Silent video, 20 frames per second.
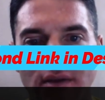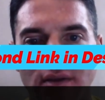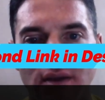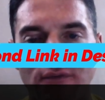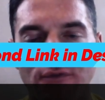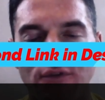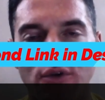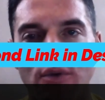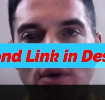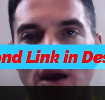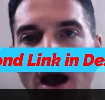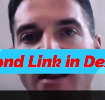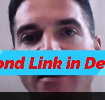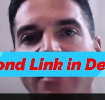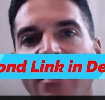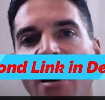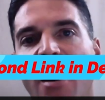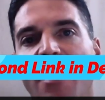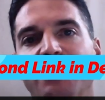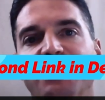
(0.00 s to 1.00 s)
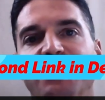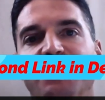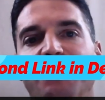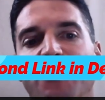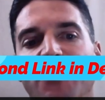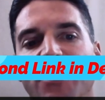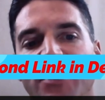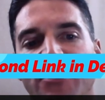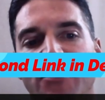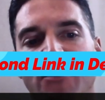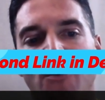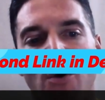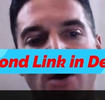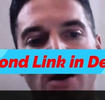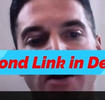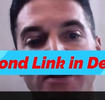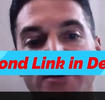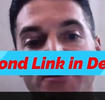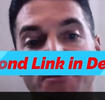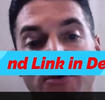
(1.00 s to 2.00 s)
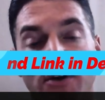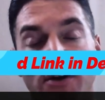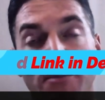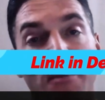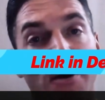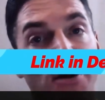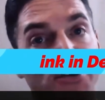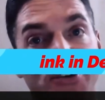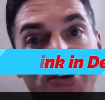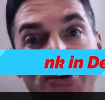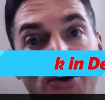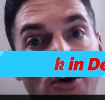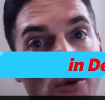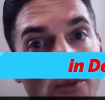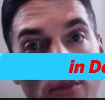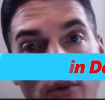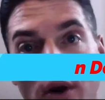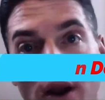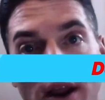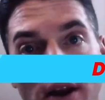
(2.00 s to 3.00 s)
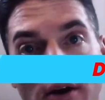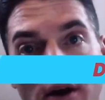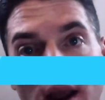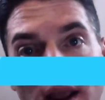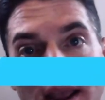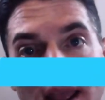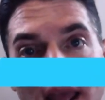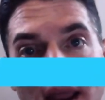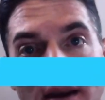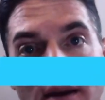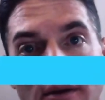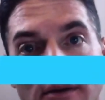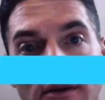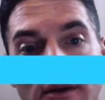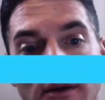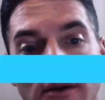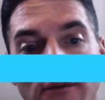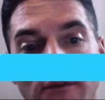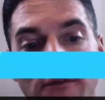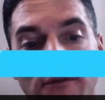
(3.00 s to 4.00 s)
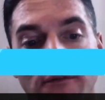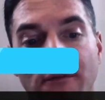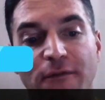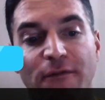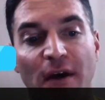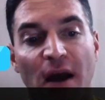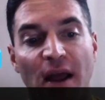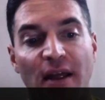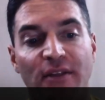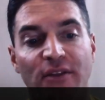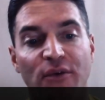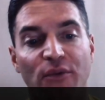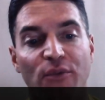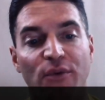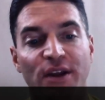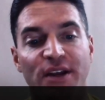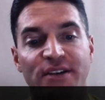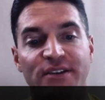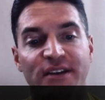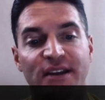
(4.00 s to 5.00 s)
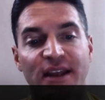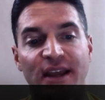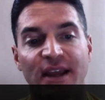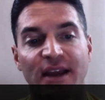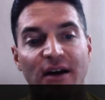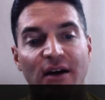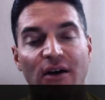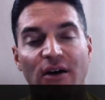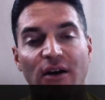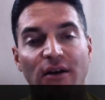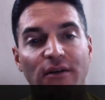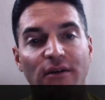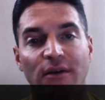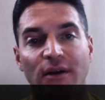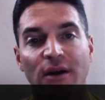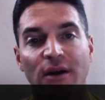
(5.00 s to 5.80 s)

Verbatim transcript: If you've got an option for either one, it's pretty much a no brainer. I can't find the reasoning on